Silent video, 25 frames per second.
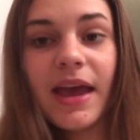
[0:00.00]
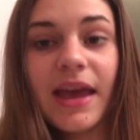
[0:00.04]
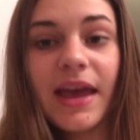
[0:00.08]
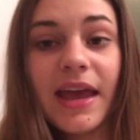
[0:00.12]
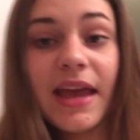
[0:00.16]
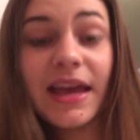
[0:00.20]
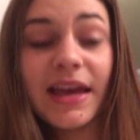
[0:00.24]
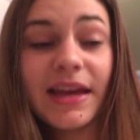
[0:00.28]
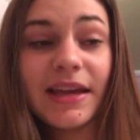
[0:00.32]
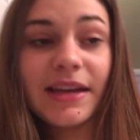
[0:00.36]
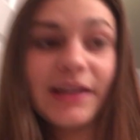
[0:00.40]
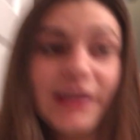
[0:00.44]

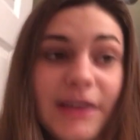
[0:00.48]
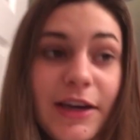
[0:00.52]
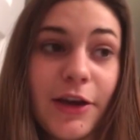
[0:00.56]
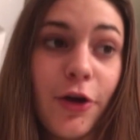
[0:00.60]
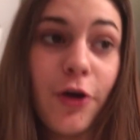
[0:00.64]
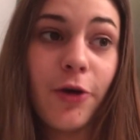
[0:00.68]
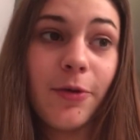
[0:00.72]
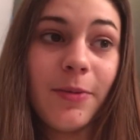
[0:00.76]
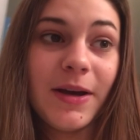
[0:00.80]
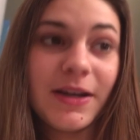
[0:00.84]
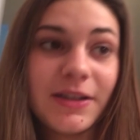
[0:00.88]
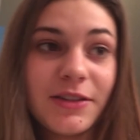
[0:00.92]
And I
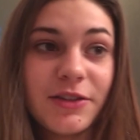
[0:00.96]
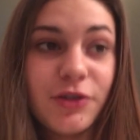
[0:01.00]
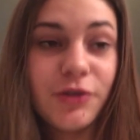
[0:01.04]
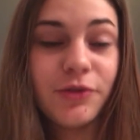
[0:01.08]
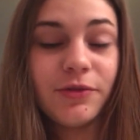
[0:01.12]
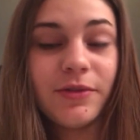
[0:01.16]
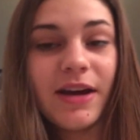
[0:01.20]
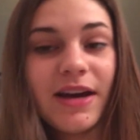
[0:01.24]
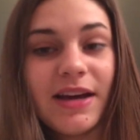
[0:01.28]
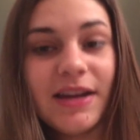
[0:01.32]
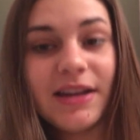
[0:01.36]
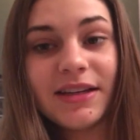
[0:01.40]
go back to
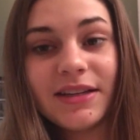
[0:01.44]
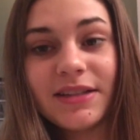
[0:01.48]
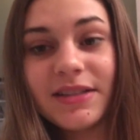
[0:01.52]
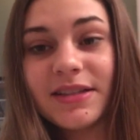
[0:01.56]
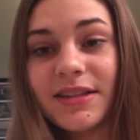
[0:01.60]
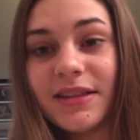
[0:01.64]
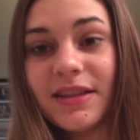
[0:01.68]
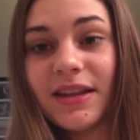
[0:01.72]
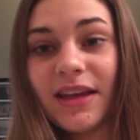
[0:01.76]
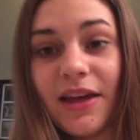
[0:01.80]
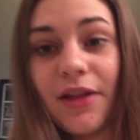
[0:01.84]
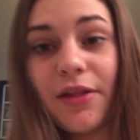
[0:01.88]
Radix
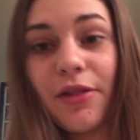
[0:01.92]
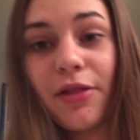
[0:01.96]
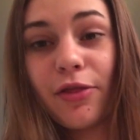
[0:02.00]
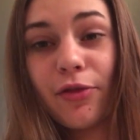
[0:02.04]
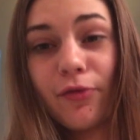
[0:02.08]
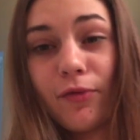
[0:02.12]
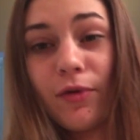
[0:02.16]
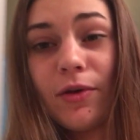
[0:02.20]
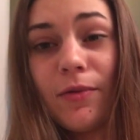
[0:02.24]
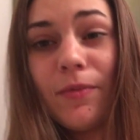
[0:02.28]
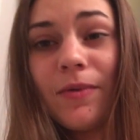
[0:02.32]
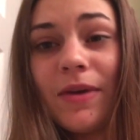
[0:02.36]
in like
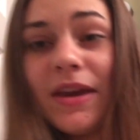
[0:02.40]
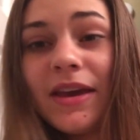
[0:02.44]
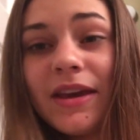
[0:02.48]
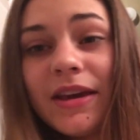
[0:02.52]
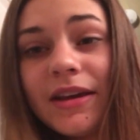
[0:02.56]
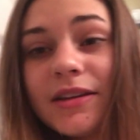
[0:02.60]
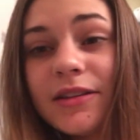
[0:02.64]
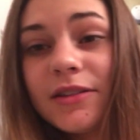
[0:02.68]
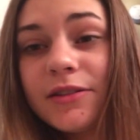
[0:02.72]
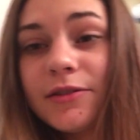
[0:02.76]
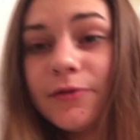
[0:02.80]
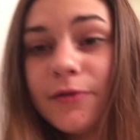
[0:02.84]
3
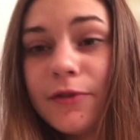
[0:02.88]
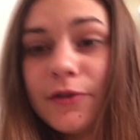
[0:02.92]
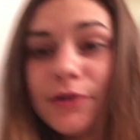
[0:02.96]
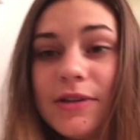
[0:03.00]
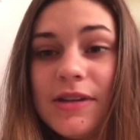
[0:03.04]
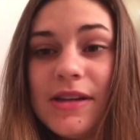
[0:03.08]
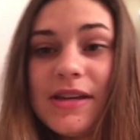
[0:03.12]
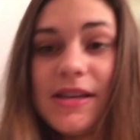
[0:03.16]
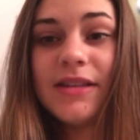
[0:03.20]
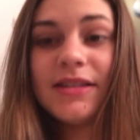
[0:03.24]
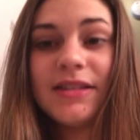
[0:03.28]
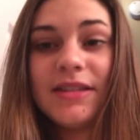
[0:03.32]
weeks for
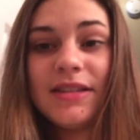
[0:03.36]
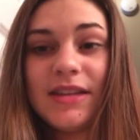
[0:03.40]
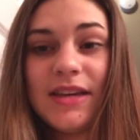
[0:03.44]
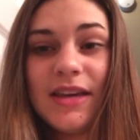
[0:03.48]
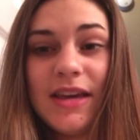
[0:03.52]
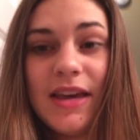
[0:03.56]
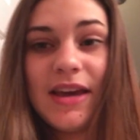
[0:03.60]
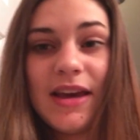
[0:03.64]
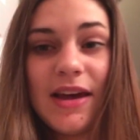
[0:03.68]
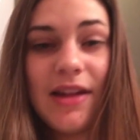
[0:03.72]
DC.